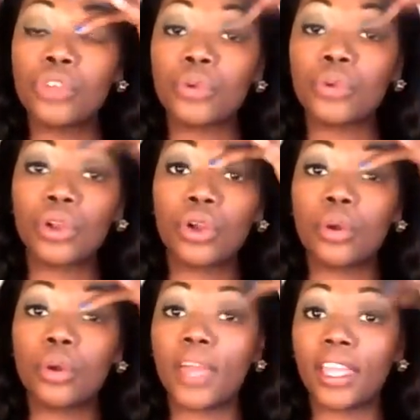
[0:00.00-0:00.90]
which we're going
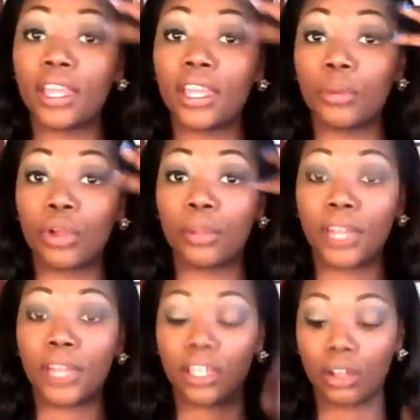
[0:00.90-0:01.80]
to go back in and we're going
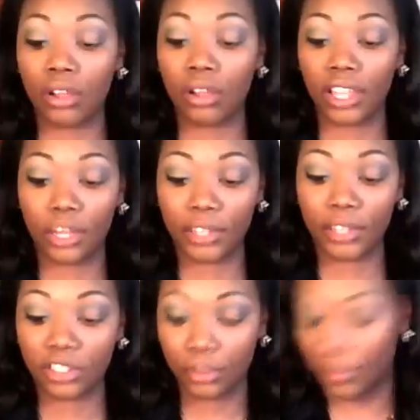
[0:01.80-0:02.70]
to blend it all
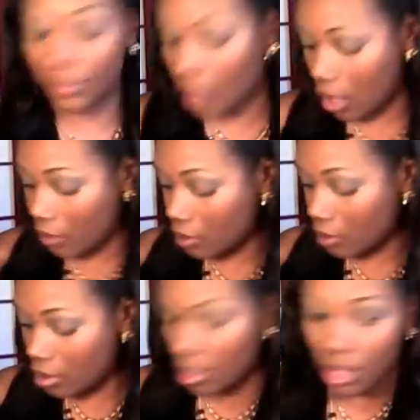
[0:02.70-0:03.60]
anyway, so it'll be fine.
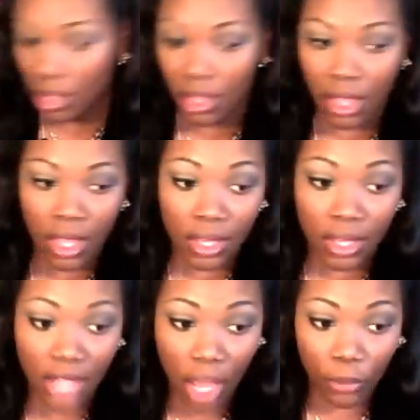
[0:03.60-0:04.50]

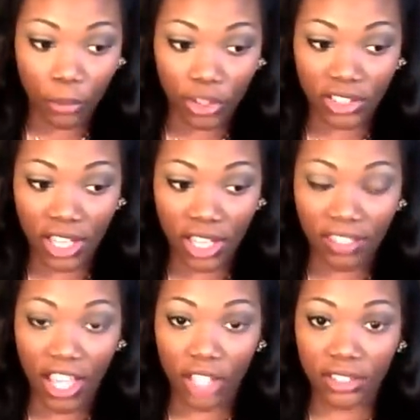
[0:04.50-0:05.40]
Now I'm going to
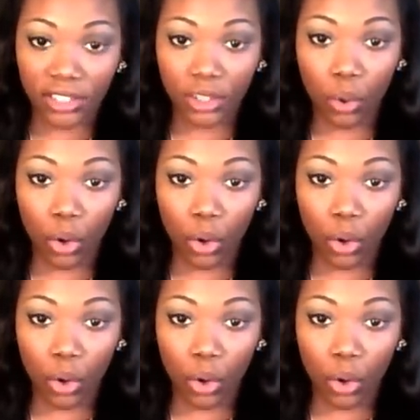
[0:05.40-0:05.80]
take that